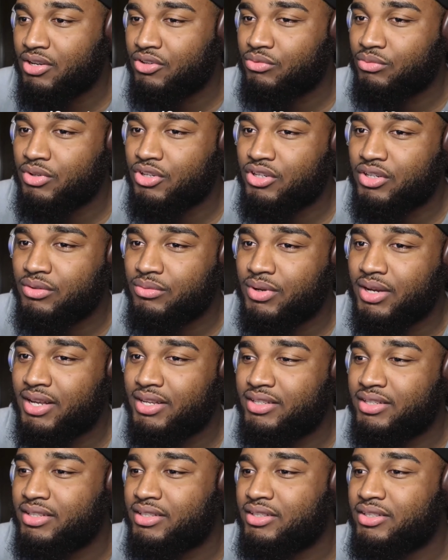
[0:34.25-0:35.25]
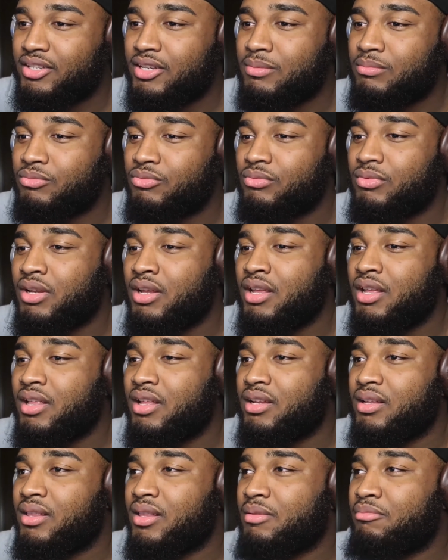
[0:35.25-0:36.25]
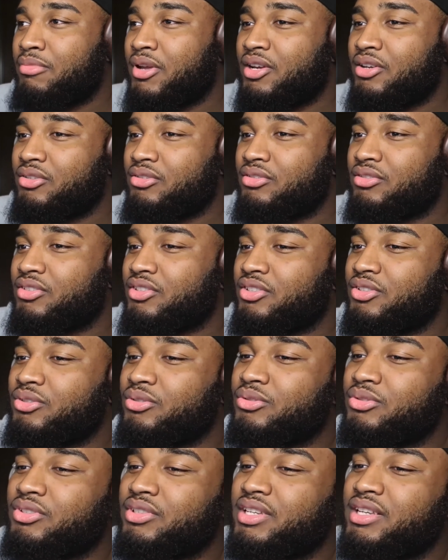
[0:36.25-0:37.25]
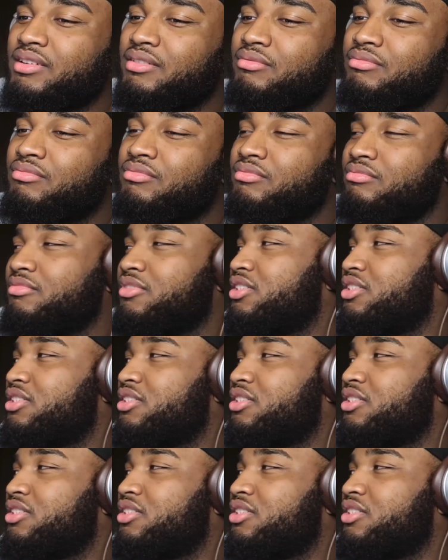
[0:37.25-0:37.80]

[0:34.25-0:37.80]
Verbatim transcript: I was wondering why I seen something about dude and